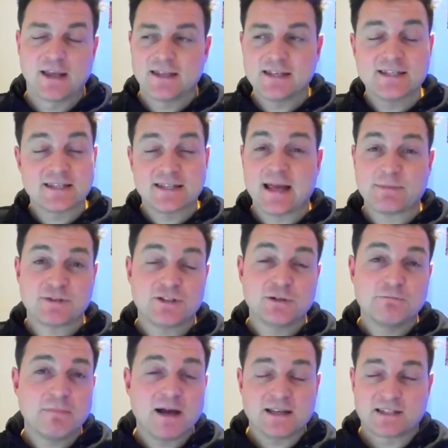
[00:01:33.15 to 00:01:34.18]
This is an
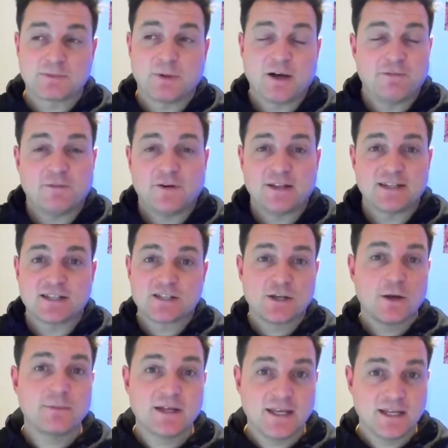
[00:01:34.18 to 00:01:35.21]
absolute must, but I find that
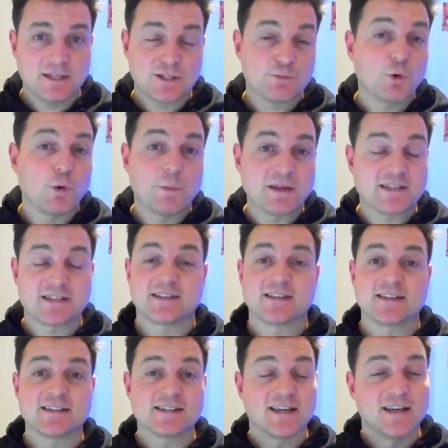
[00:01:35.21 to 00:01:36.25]
so many small
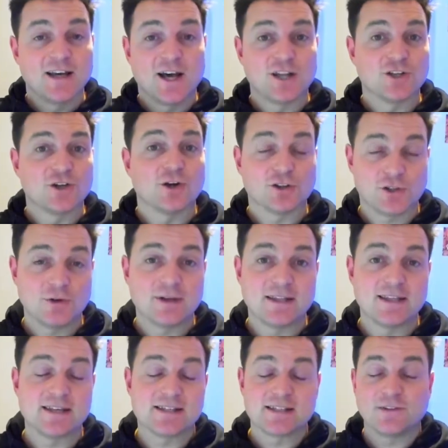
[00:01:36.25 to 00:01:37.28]
businesses are not
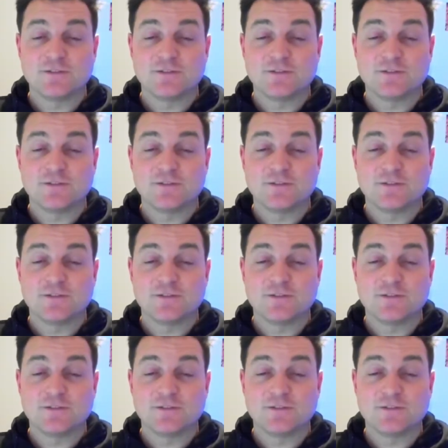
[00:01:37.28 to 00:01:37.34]
doing this.